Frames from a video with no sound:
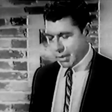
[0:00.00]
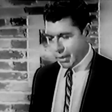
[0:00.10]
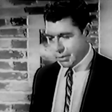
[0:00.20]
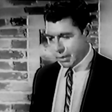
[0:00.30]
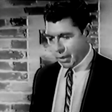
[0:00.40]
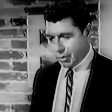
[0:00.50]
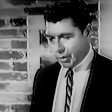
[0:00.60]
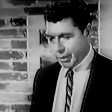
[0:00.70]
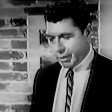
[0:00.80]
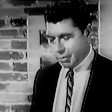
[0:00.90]
tag until I'd
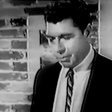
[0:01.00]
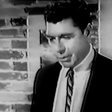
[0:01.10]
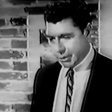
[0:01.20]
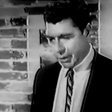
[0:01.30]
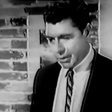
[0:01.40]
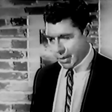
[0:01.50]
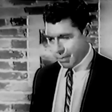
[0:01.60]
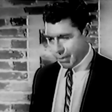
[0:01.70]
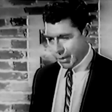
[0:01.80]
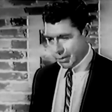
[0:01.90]
already given him the next
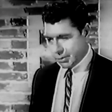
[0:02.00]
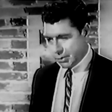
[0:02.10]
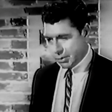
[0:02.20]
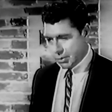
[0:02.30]
time I had. And